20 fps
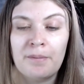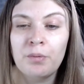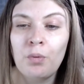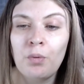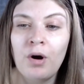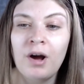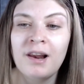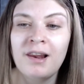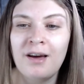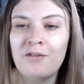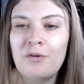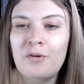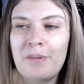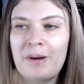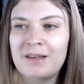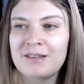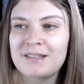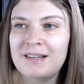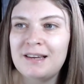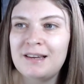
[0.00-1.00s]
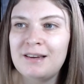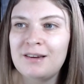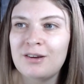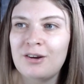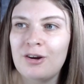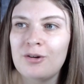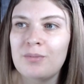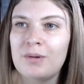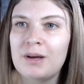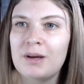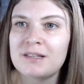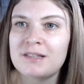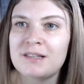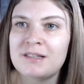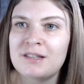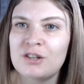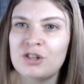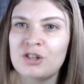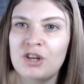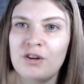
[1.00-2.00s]
But what I love about Selena Gomez is
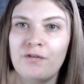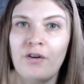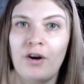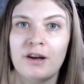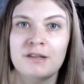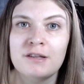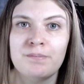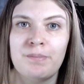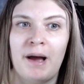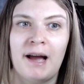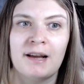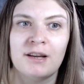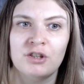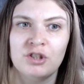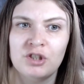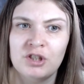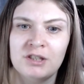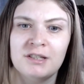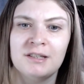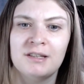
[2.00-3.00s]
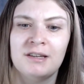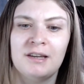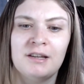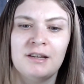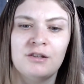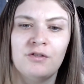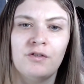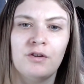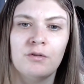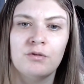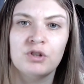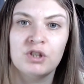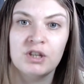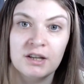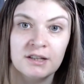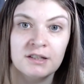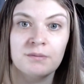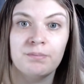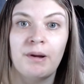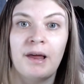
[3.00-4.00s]
that she fights back and she did an interview and she
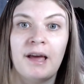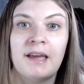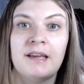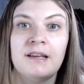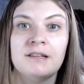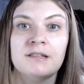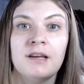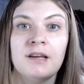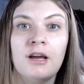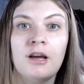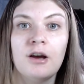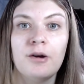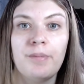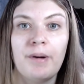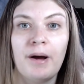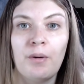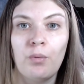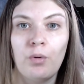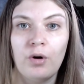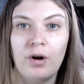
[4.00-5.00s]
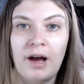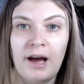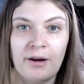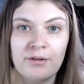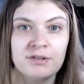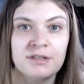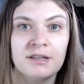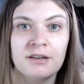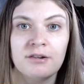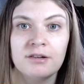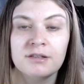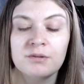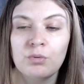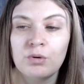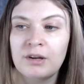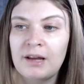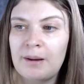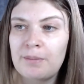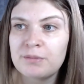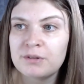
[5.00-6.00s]
explained about what how serious and
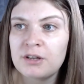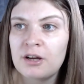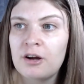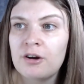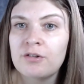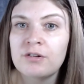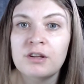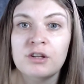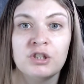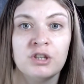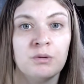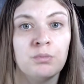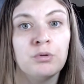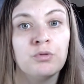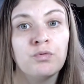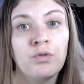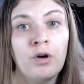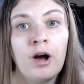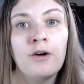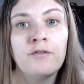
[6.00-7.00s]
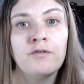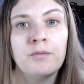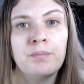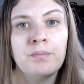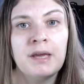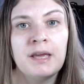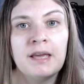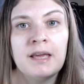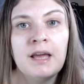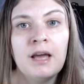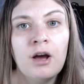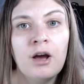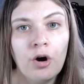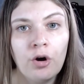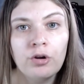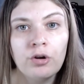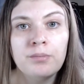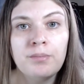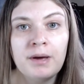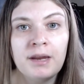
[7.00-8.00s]
what happened to her and that she would rather be
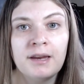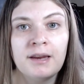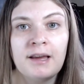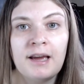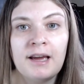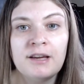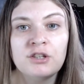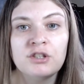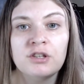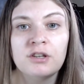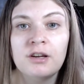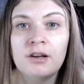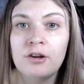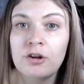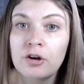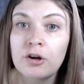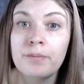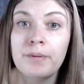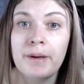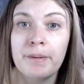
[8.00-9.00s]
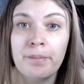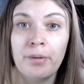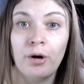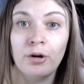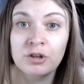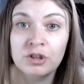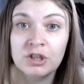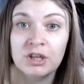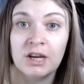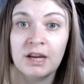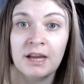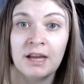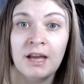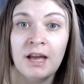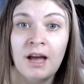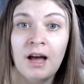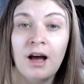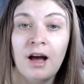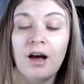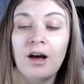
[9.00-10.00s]
on medication and look a bit podgy
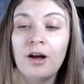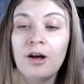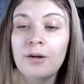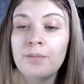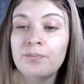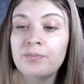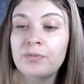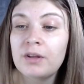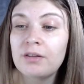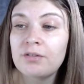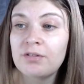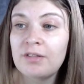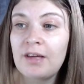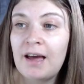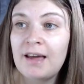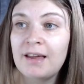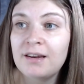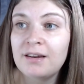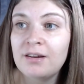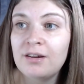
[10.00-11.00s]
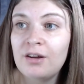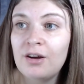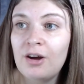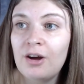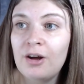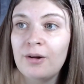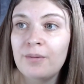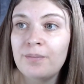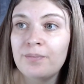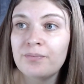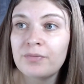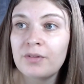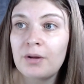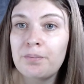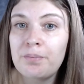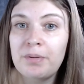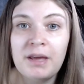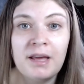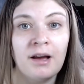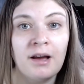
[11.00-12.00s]
um, than um,
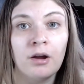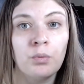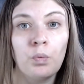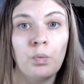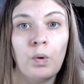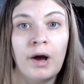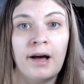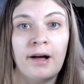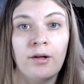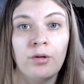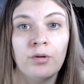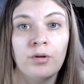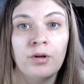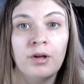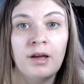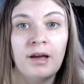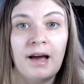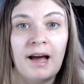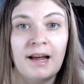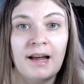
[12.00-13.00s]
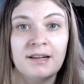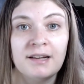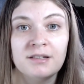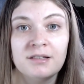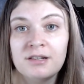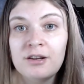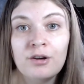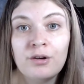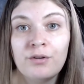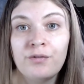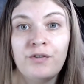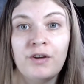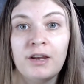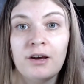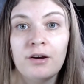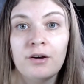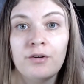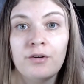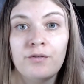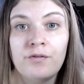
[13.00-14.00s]
be unwell and look
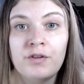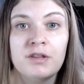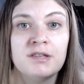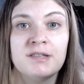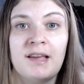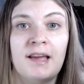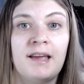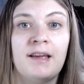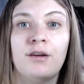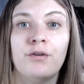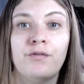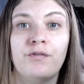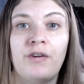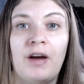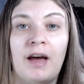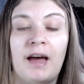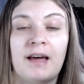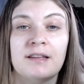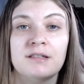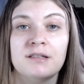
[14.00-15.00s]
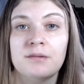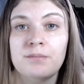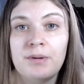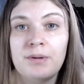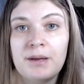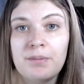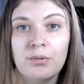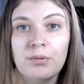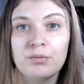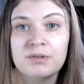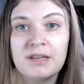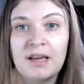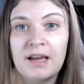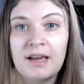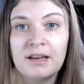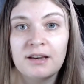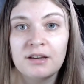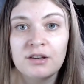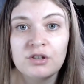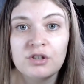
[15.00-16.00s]
thinner for the sake of fans and people
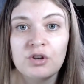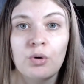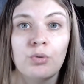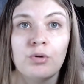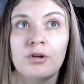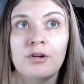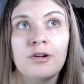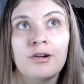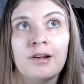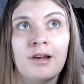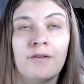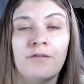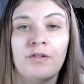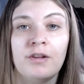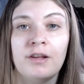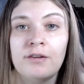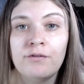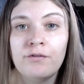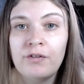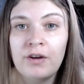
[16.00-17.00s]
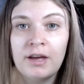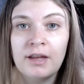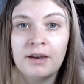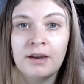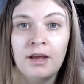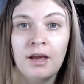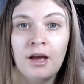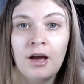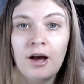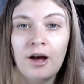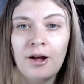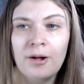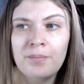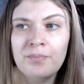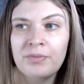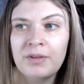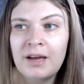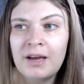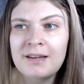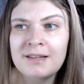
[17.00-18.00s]
saying that oh you look lovely and thin
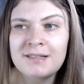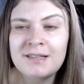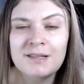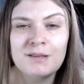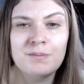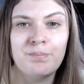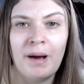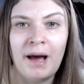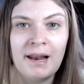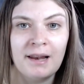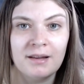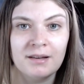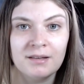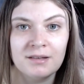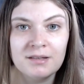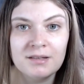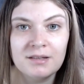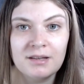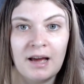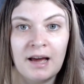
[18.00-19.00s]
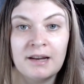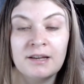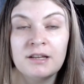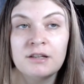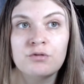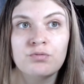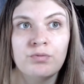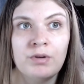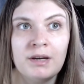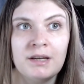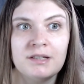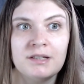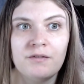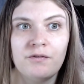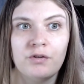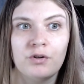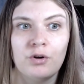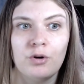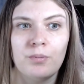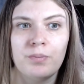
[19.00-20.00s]
um, and it's this balance and it's really
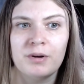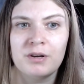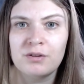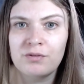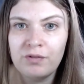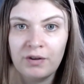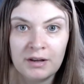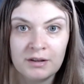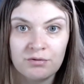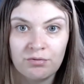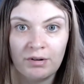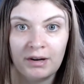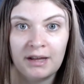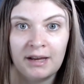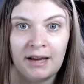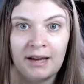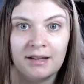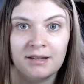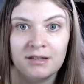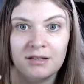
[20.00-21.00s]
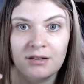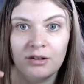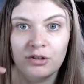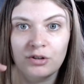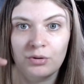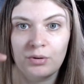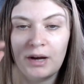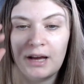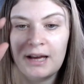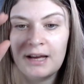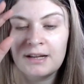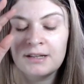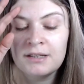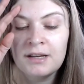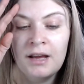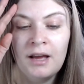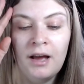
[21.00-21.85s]
difficult because things really get inside your head